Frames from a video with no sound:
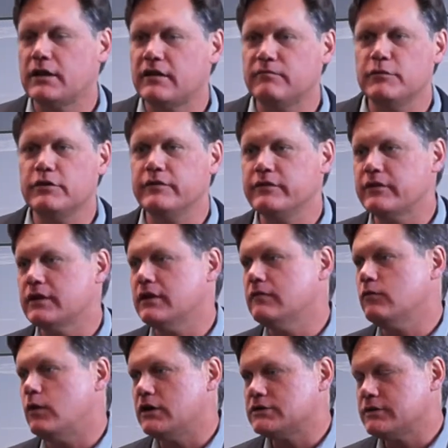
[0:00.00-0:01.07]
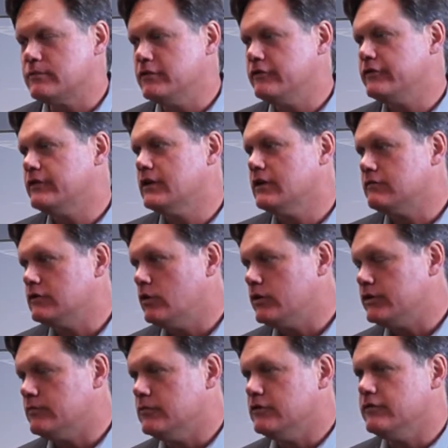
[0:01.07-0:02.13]
I love movies, I love watching movies, I love
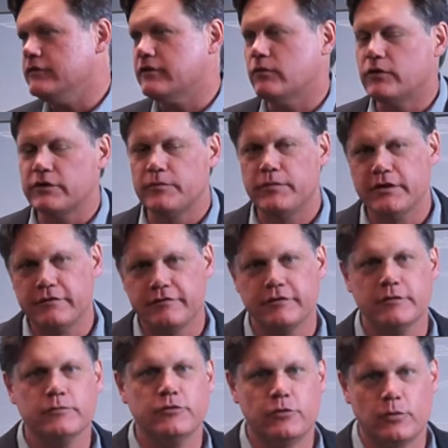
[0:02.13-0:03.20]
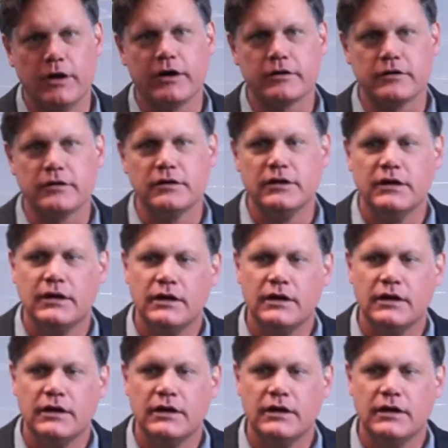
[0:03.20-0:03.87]
going to movies, I want to be a film director